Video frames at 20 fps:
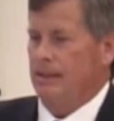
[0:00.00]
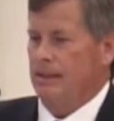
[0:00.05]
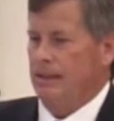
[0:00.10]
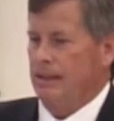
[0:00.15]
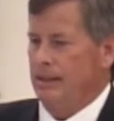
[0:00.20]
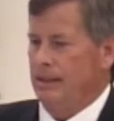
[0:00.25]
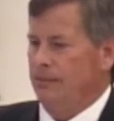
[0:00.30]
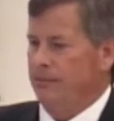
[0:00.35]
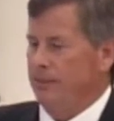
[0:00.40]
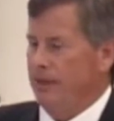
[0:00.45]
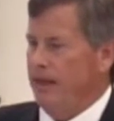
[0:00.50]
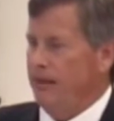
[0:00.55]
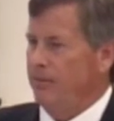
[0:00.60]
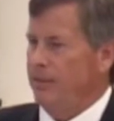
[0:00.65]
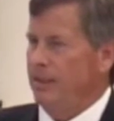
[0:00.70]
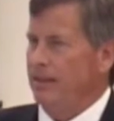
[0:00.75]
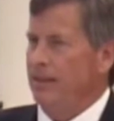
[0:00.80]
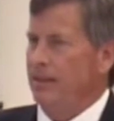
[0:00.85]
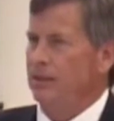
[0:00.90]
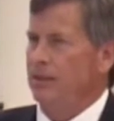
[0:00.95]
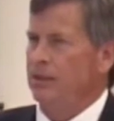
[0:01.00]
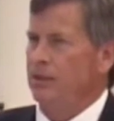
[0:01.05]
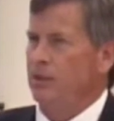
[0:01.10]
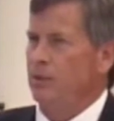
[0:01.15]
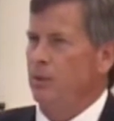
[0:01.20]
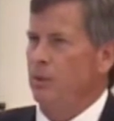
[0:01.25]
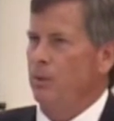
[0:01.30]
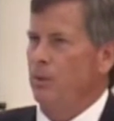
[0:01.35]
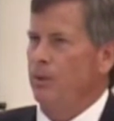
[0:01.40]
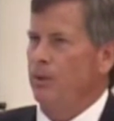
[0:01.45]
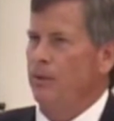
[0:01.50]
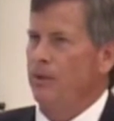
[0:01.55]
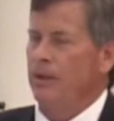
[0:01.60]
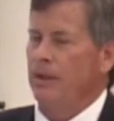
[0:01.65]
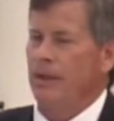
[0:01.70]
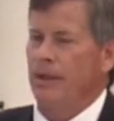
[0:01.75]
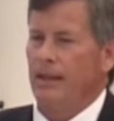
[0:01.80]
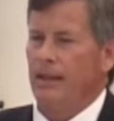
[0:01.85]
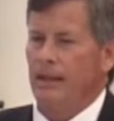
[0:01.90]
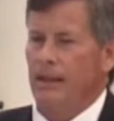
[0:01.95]
If everything is in order,
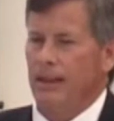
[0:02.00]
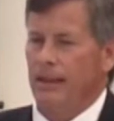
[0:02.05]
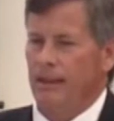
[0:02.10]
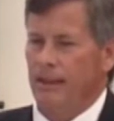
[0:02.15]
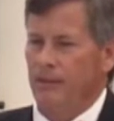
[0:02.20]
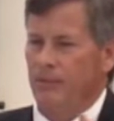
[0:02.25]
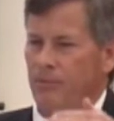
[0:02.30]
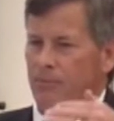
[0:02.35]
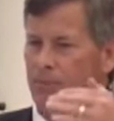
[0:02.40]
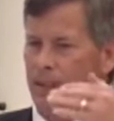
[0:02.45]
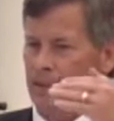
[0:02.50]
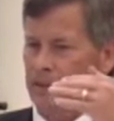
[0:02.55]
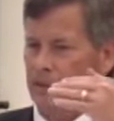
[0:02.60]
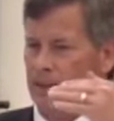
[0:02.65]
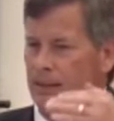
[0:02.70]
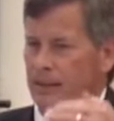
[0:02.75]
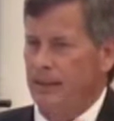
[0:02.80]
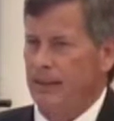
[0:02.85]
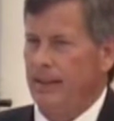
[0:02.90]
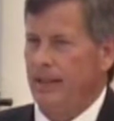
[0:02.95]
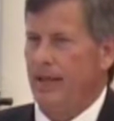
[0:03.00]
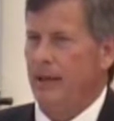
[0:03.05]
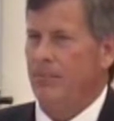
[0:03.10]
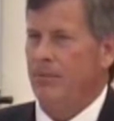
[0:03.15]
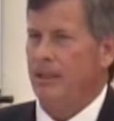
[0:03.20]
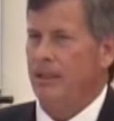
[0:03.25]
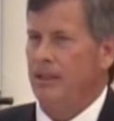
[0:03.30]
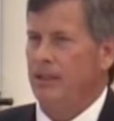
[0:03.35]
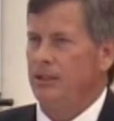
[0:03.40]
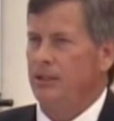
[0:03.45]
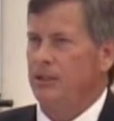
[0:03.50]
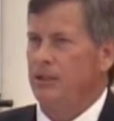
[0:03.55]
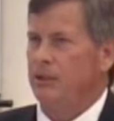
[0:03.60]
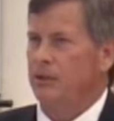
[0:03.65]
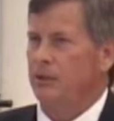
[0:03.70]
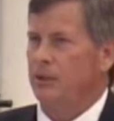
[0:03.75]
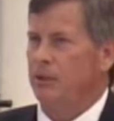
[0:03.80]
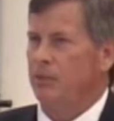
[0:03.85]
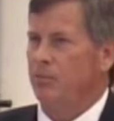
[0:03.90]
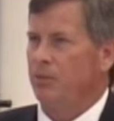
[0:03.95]
if basically the applications
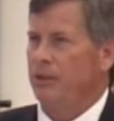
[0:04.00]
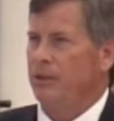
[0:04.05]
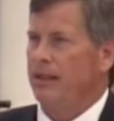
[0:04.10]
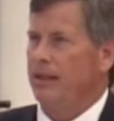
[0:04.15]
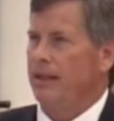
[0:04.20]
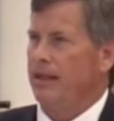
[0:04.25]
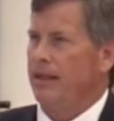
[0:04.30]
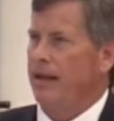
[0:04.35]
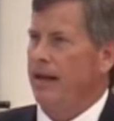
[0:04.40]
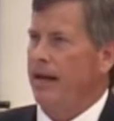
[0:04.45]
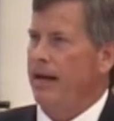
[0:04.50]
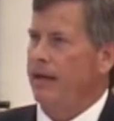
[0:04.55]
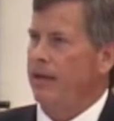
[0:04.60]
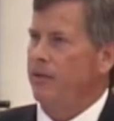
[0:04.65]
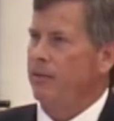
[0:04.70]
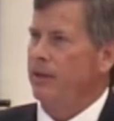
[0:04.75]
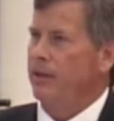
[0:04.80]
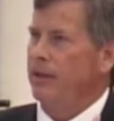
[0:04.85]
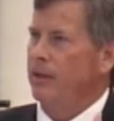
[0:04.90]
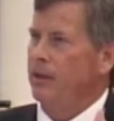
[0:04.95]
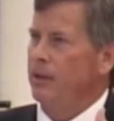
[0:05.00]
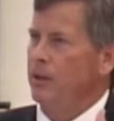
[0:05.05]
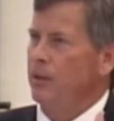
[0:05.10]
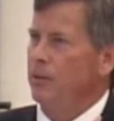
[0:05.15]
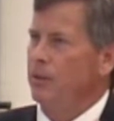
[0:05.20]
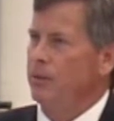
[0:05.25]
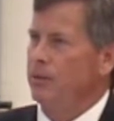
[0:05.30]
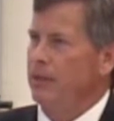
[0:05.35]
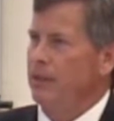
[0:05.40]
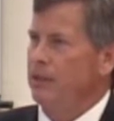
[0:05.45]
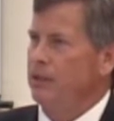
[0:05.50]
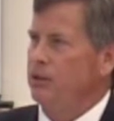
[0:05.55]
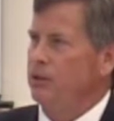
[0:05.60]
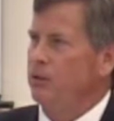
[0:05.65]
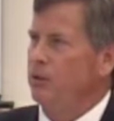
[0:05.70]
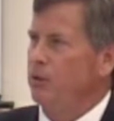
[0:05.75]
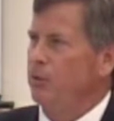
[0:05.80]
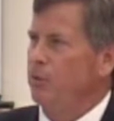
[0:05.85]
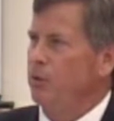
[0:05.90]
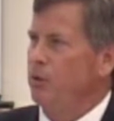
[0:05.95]
are complete and accurate, we would
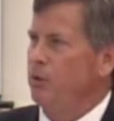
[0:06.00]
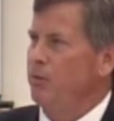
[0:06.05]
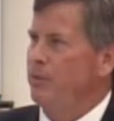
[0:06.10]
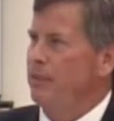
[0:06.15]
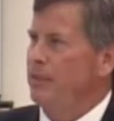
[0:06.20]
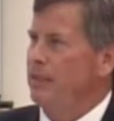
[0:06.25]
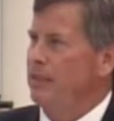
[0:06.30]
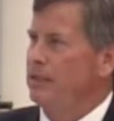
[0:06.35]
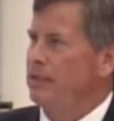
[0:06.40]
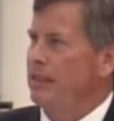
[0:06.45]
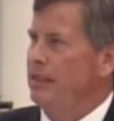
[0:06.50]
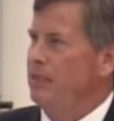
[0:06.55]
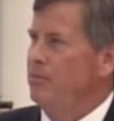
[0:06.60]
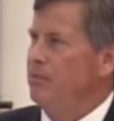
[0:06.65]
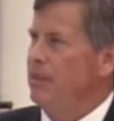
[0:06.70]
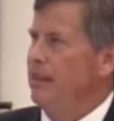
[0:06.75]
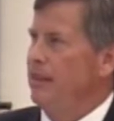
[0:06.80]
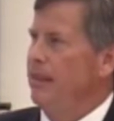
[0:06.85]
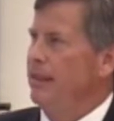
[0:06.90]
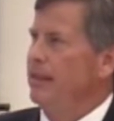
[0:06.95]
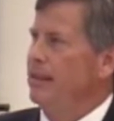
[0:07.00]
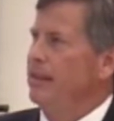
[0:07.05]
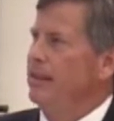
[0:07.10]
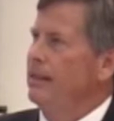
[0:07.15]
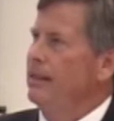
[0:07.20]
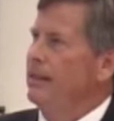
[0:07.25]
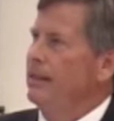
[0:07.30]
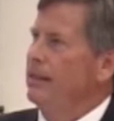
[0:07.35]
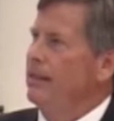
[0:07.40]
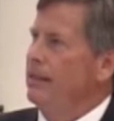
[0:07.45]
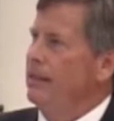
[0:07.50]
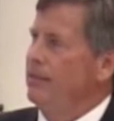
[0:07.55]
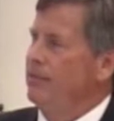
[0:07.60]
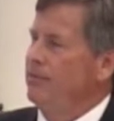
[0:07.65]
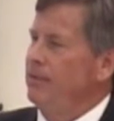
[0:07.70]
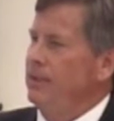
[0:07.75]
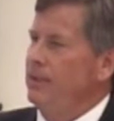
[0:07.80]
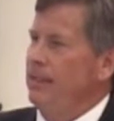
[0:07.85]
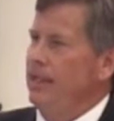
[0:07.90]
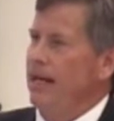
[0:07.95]
issue a permit the same day.
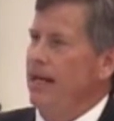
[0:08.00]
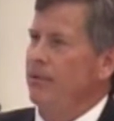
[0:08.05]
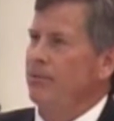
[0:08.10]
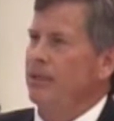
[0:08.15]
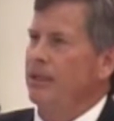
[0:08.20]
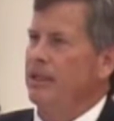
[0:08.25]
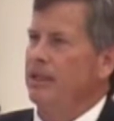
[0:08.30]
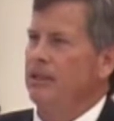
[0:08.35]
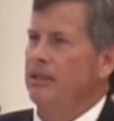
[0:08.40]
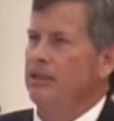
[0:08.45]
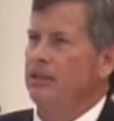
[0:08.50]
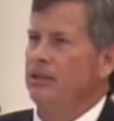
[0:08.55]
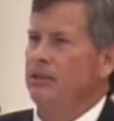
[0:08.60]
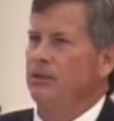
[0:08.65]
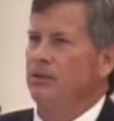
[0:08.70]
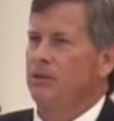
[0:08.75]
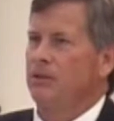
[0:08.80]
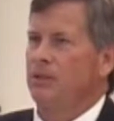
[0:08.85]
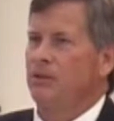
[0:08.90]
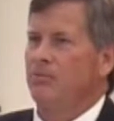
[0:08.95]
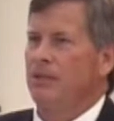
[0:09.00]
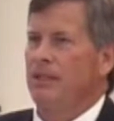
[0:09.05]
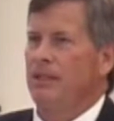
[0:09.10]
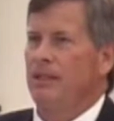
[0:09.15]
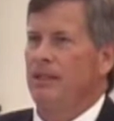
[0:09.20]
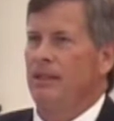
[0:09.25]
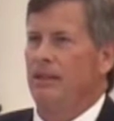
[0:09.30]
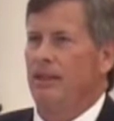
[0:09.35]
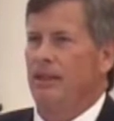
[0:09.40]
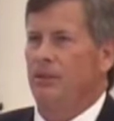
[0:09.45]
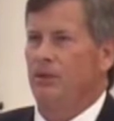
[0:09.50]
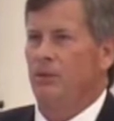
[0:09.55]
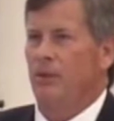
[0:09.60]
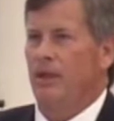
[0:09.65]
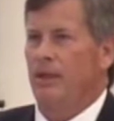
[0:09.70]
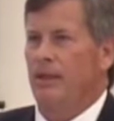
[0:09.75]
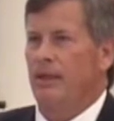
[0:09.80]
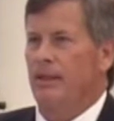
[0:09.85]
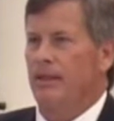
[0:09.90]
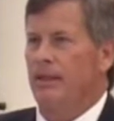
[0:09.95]
If the applications are submitted
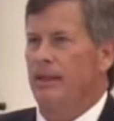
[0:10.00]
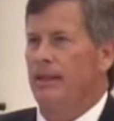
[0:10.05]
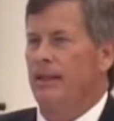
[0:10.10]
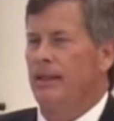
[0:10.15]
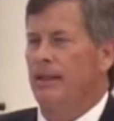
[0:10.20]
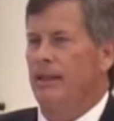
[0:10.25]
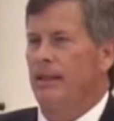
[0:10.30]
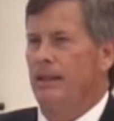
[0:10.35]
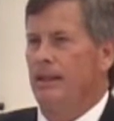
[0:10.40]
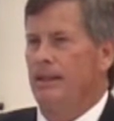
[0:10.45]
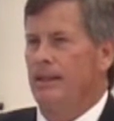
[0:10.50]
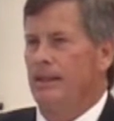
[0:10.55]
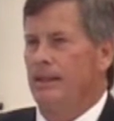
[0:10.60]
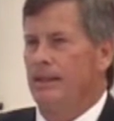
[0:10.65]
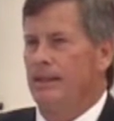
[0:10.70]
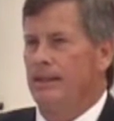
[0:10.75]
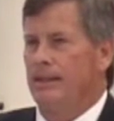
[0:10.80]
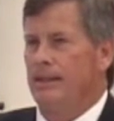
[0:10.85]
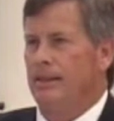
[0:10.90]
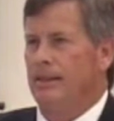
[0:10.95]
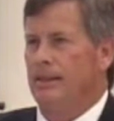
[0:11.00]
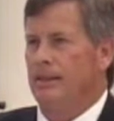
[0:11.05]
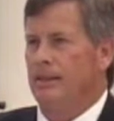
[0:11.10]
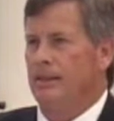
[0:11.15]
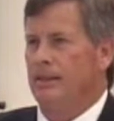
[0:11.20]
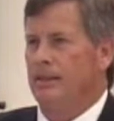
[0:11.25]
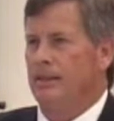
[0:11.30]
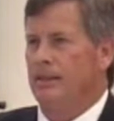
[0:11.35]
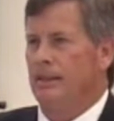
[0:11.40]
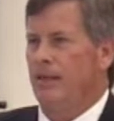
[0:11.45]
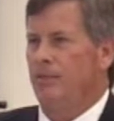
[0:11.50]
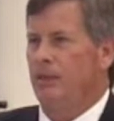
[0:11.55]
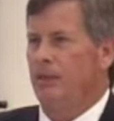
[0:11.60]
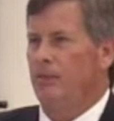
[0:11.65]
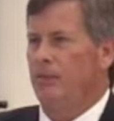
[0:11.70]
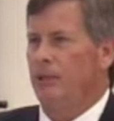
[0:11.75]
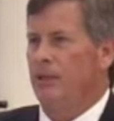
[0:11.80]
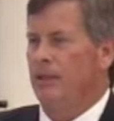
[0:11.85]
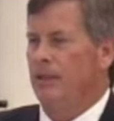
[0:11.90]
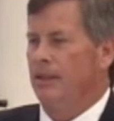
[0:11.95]
electronically, the idea is that we
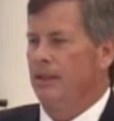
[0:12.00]
would